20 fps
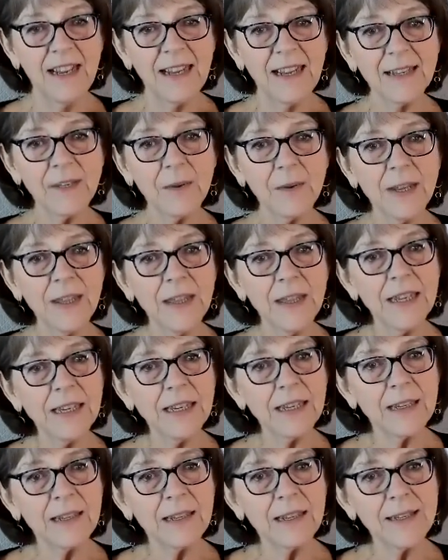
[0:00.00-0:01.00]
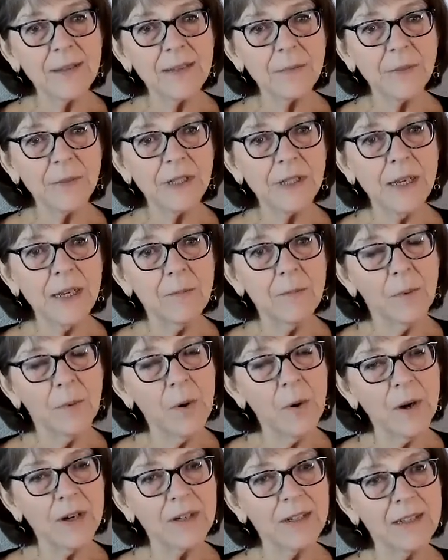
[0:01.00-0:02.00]
And so I think it's really
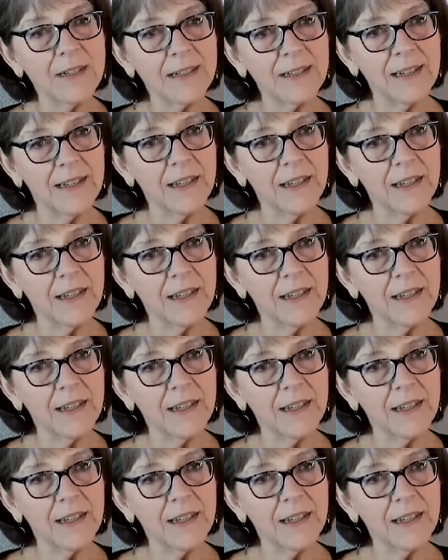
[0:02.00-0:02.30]
important